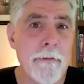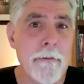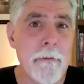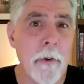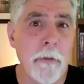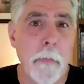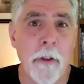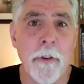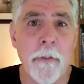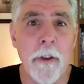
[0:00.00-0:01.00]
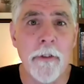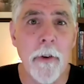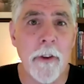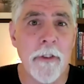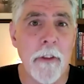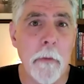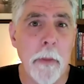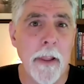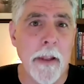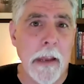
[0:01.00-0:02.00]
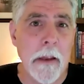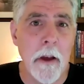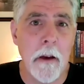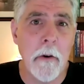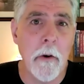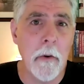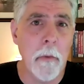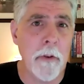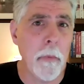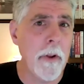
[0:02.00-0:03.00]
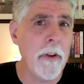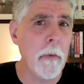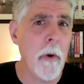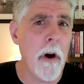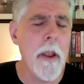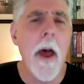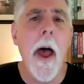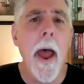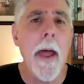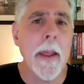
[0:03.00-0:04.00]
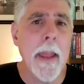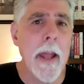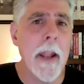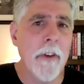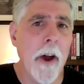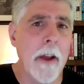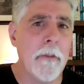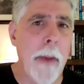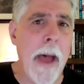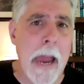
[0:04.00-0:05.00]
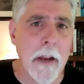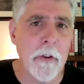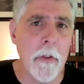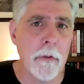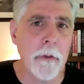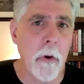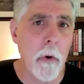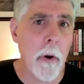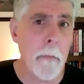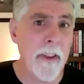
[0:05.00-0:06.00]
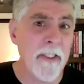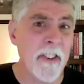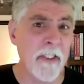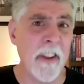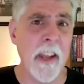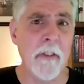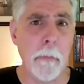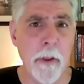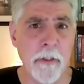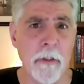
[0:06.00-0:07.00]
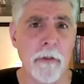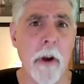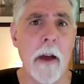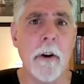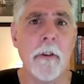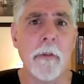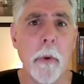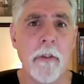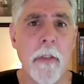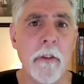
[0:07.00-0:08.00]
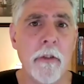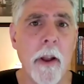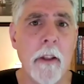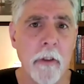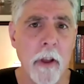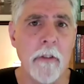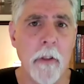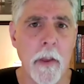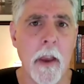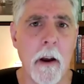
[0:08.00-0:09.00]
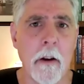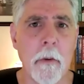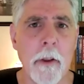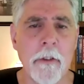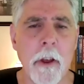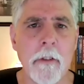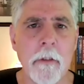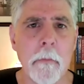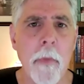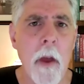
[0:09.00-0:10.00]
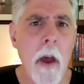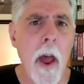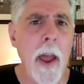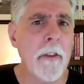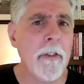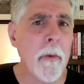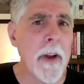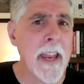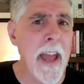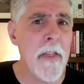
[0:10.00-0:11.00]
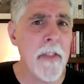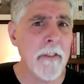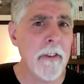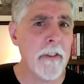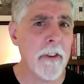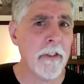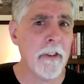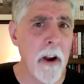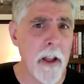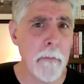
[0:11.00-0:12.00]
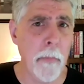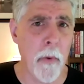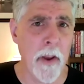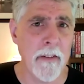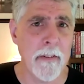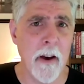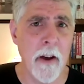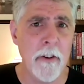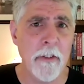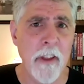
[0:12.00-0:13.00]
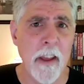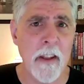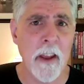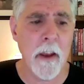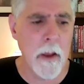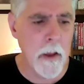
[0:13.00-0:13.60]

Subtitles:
responsiveness or extensibility. Which one do you want? And again, it ties back to those core business needs, business drivers, which then translate to the characteristics. And so again, this is a starting point, understanding